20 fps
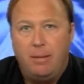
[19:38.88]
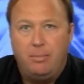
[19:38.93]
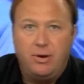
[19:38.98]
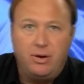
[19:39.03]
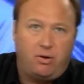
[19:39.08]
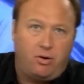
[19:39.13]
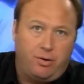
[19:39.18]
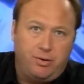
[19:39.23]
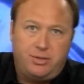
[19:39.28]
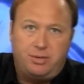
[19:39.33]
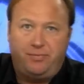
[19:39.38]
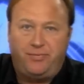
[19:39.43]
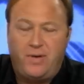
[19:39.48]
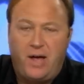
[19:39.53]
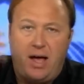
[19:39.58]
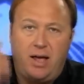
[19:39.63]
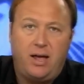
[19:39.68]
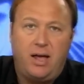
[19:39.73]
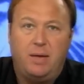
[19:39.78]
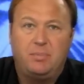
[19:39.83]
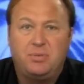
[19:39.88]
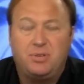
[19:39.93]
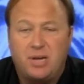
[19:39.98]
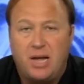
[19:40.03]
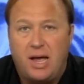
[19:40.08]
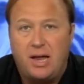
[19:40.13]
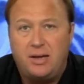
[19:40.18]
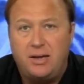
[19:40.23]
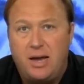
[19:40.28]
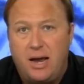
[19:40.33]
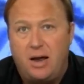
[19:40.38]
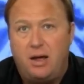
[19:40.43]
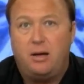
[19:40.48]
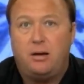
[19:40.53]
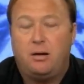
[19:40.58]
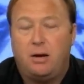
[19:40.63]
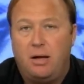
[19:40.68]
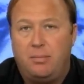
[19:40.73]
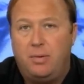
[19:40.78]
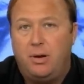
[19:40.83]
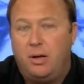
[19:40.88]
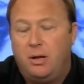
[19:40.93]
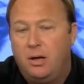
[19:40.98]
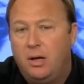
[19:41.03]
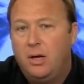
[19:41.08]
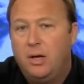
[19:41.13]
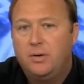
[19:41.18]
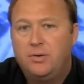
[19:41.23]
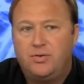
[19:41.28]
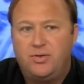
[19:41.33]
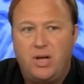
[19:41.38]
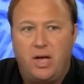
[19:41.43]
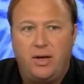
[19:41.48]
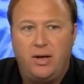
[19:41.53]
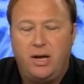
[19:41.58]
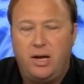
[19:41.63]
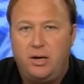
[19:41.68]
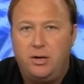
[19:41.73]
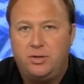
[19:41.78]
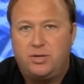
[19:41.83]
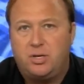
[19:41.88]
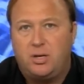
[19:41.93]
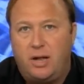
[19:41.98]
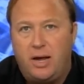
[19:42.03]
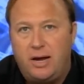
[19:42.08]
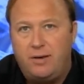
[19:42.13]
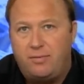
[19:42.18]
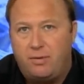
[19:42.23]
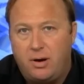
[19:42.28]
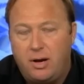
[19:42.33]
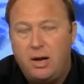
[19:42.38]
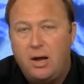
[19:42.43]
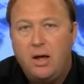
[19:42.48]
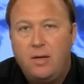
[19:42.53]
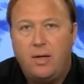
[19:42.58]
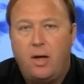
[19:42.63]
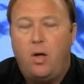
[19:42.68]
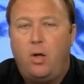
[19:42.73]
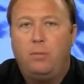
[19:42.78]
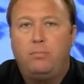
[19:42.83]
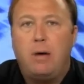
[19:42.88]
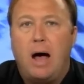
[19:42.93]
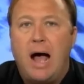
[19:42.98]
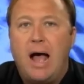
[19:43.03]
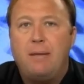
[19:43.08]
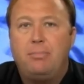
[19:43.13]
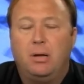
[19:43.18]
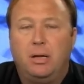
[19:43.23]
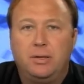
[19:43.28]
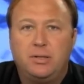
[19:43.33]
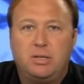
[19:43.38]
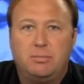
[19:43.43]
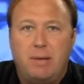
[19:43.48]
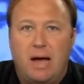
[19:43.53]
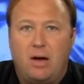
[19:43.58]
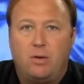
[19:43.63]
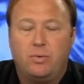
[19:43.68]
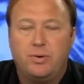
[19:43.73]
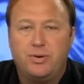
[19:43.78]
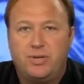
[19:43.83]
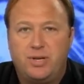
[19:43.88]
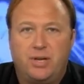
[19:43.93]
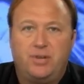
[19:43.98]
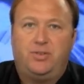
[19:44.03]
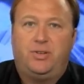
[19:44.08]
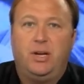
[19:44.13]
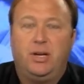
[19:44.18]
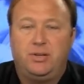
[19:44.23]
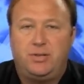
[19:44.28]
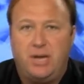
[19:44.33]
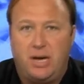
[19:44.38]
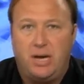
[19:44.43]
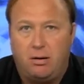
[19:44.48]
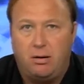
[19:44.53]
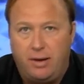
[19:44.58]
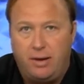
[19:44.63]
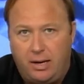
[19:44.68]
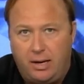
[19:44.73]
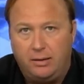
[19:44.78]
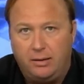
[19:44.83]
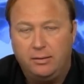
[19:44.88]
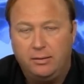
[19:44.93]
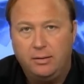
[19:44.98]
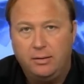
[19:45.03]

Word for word: I'm going to crucify you upside down, or I'm going to sell you into slavery. The whole Bible is about resisting tyranny.